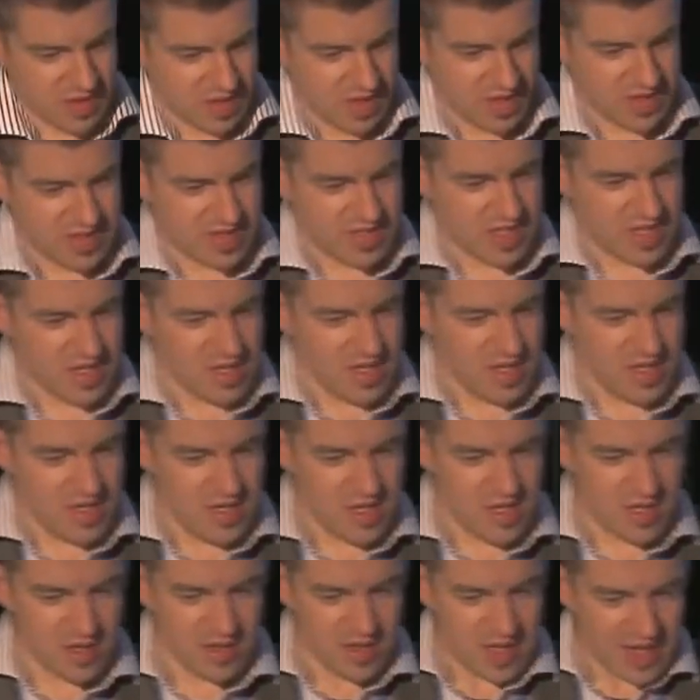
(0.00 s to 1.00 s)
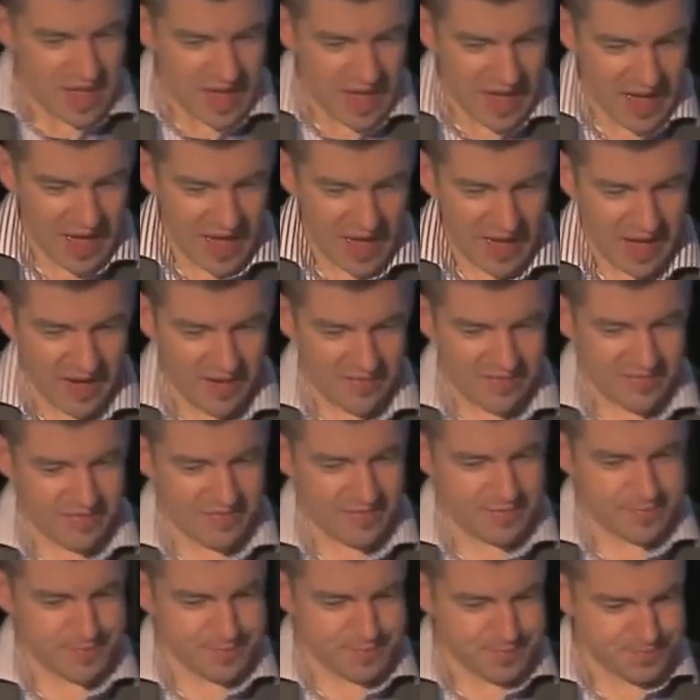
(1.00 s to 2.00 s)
Let's say here I have,